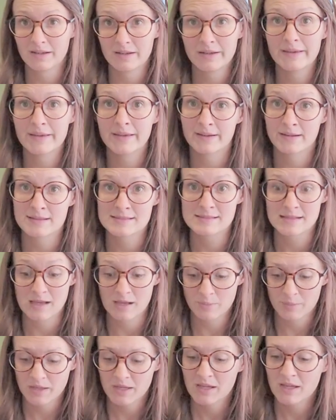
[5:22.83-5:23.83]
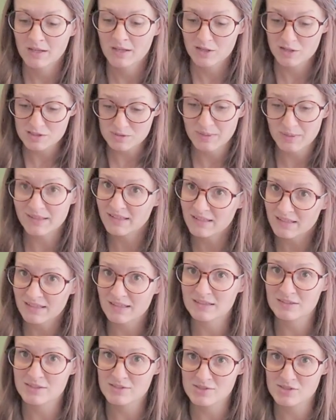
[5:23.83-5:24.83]
hit us up because we need to
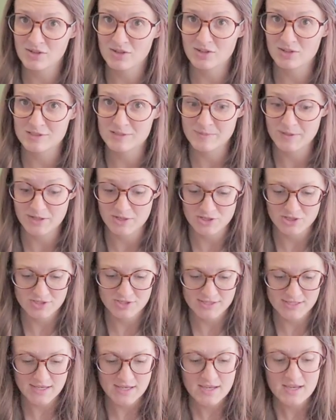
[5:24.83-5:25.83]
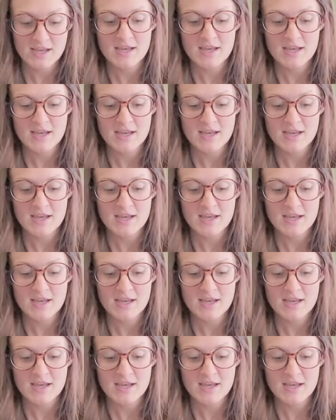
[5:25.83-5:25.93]
get this girl her Spirit jersey.